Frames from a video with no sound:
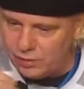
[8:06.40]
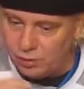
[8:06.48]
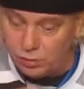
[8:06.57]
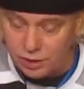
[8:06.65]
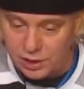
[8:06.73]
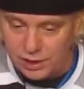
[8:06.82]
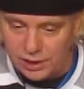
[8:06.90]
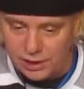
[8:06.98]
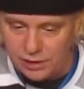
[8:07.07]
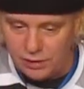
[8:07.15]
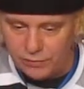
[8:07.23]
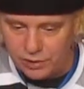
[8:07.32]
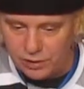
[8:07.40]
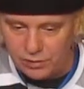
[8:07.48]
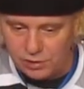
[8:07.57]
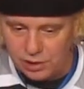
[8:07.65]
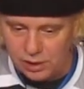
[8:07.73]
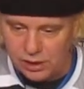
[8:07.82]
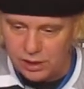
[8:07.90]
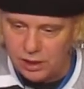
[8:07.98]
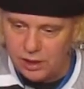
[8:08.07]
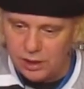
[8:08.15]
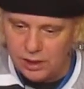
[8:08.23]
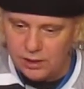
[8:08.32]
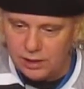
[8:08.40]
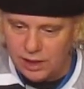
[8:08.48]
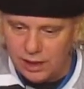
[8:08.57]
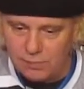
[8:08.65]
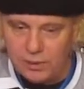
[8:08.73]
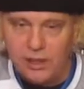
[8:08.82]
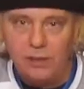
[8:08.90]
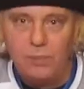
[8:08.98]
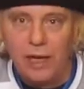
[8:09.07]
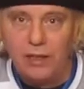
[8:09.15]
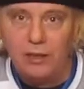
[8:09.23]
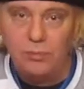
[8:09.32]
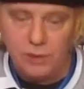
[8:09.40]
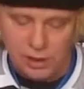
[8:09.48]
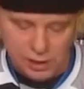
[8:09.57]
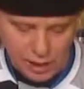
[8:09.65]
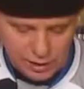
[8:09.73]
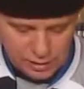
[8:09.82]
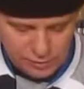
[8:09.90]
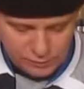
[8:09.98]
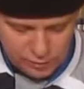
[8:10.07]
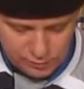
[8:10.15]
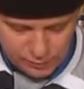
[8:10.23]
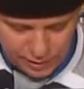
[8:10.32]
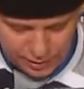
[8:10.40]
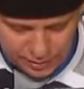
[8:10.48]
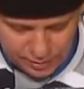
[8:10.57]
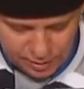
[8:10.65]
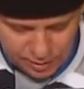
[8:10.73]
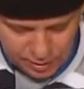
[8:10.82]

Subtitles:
North Sydney, Nova Scotia, to take me back home to the island of Newfoundland.